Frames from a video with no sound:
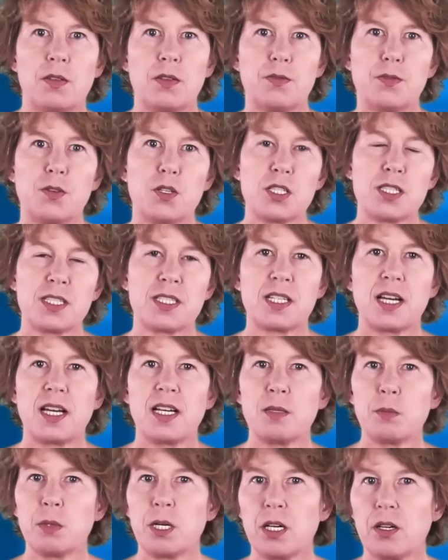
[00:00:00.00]
The first
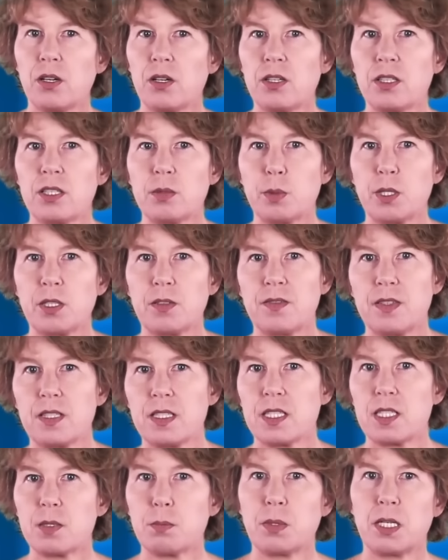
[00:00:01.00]
time I heard about
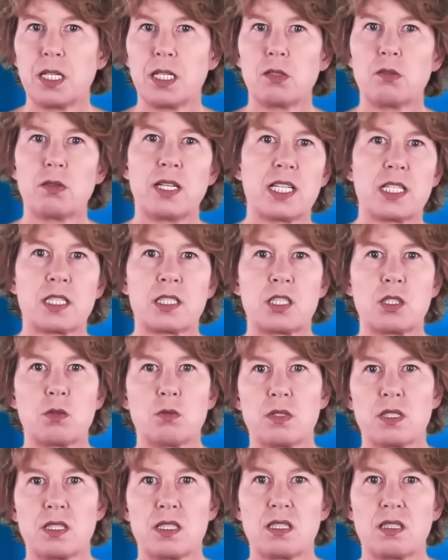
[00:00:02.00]
this, my reaction
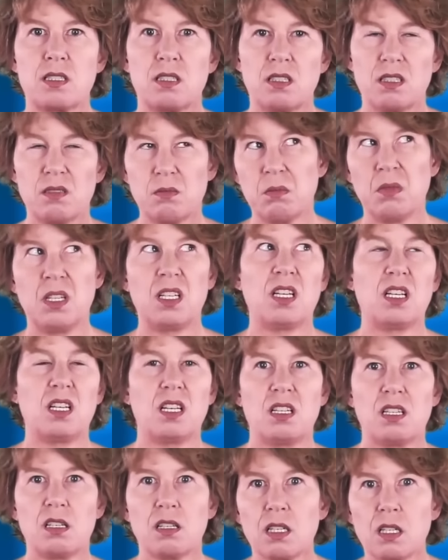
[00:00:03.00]
was
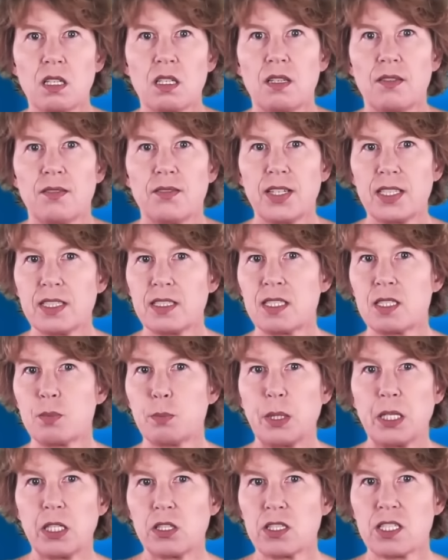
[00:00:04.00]
meh. That's
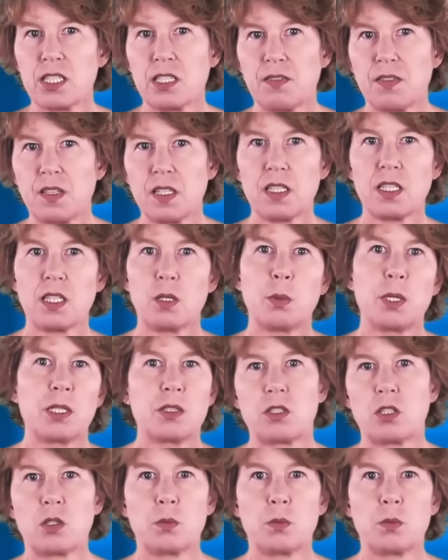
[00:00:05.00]
because I think about